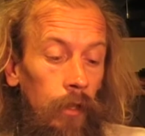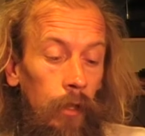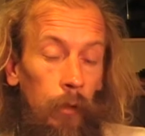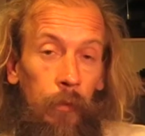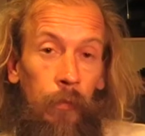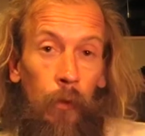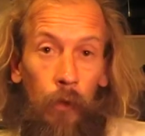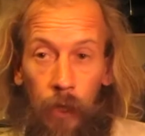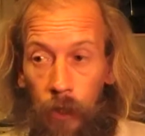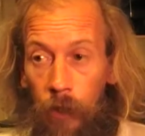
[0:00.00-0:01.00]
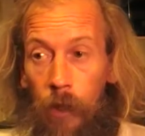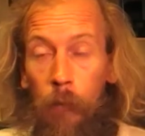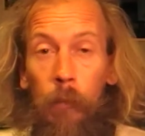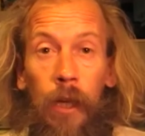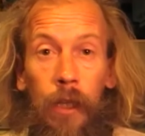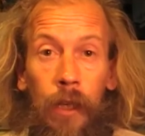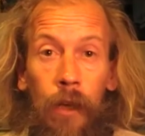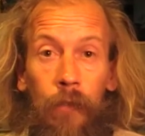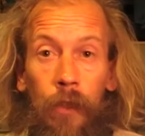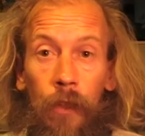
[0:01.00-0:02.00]
And before they can come back and
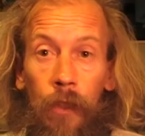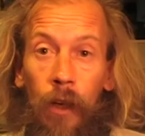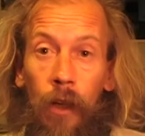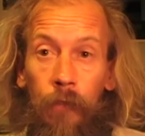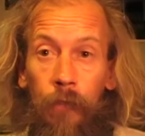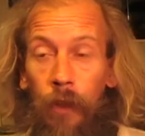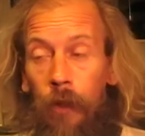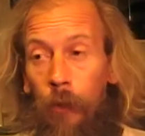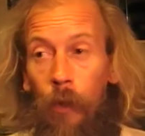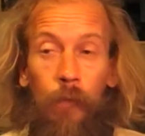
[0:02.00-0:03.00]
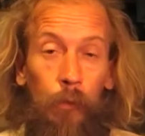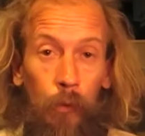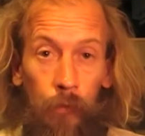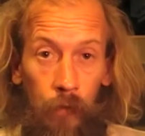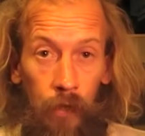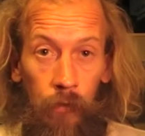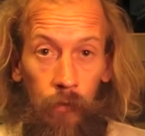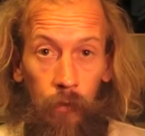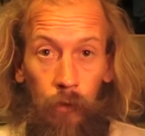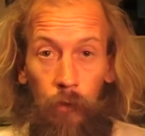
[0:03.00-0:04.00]
have another life, they're going to have
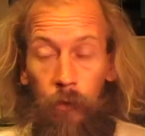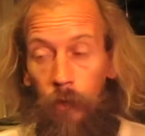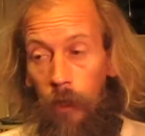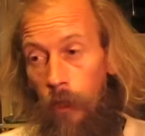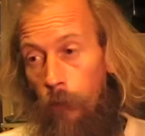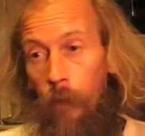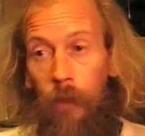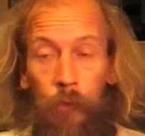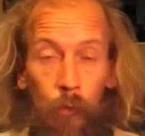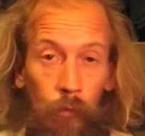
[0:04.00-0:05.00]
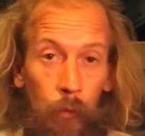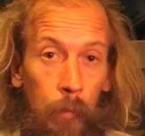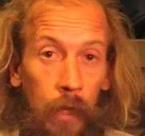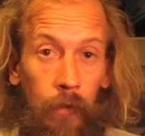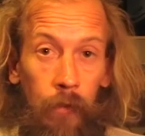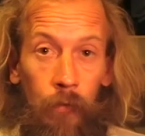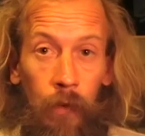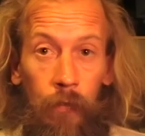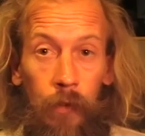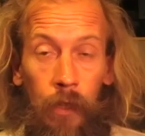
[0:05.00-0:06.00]
forgiven you. They're going to have repented for
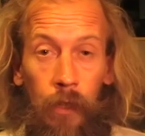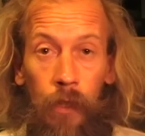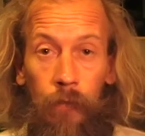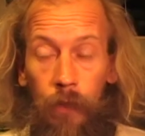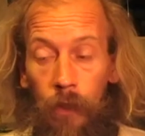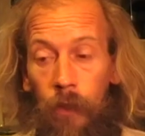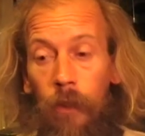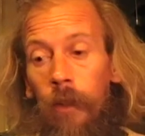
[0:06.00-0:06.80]
everything they've done.